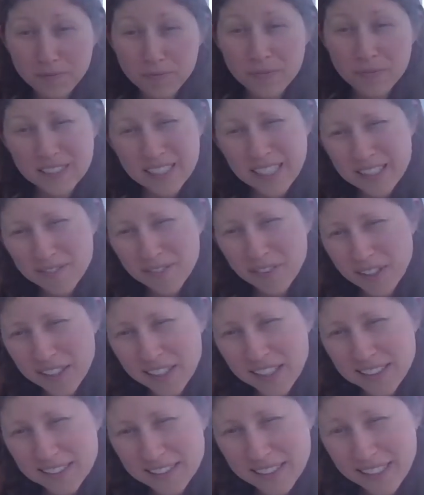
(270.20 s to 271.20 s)
Was that one
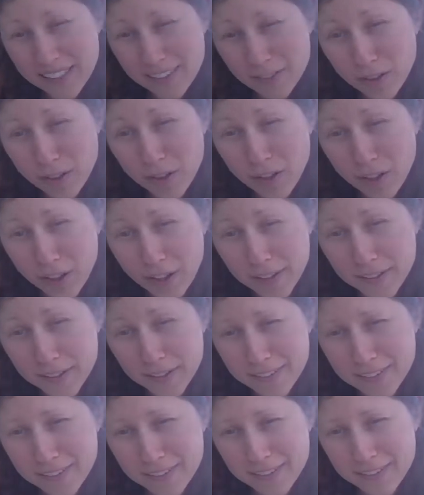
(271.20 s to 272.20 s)
easy or hard?
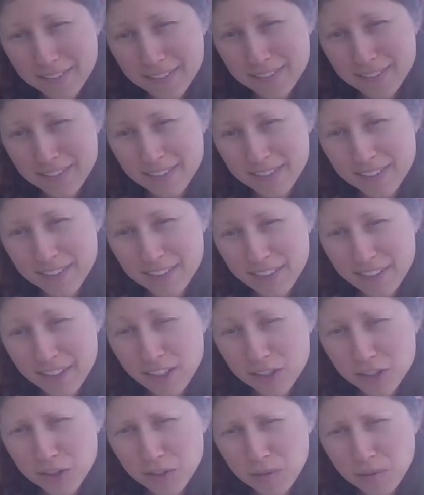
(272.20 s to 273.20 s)

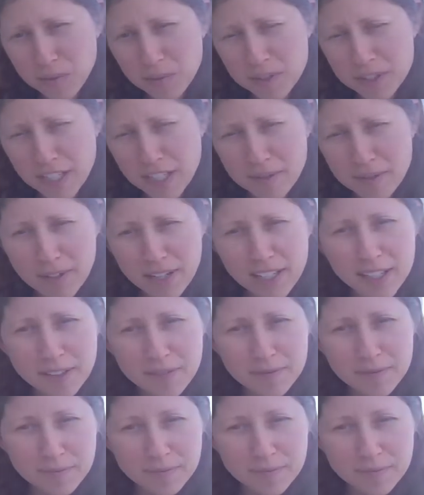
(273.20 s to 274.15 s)
I'll show it one more time. Ready?